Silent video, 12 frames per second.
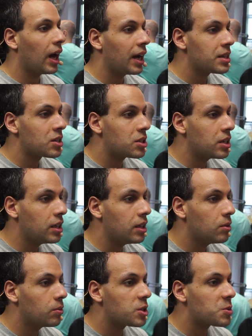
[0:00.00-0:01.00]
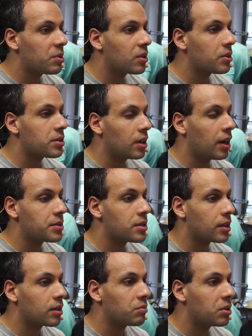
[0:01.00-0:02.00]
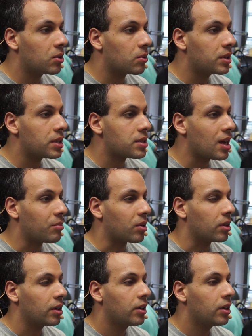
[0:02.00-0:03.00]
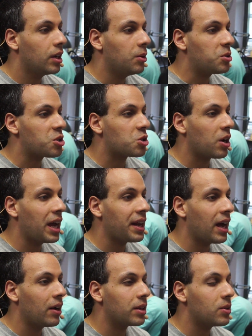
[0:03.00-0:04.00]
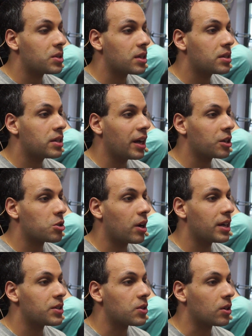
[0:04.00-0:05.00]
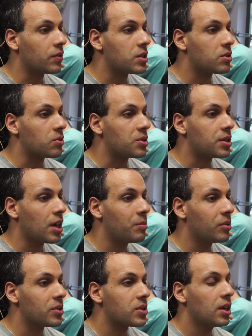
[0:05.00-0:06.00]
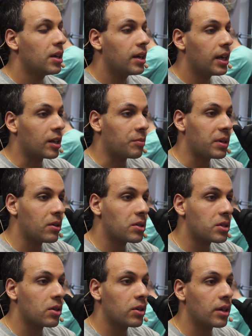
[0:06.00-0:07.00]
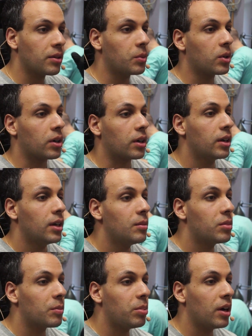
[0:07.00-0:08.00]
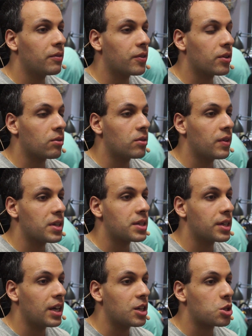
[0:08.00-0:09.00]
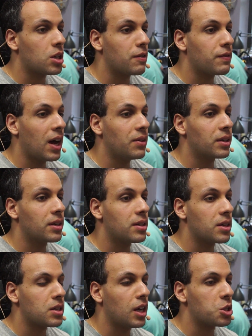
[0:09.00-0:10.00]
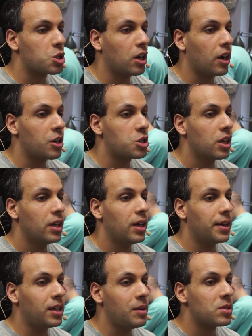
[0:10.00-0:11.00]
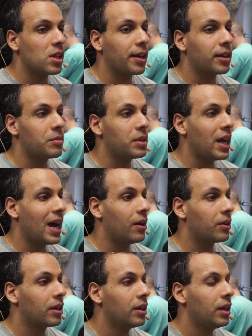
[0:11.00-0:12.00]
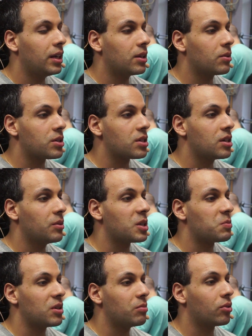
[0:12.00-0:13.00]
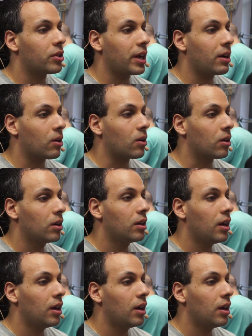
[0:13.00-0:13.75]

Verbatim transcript: Iced tea was spilled onto the computer in December. It was dried out using TekDry service through Staples. It appeared to turn on and work, but upon further investigation, I found that it does not charge, it keeps logging me out, and there is a USB port error.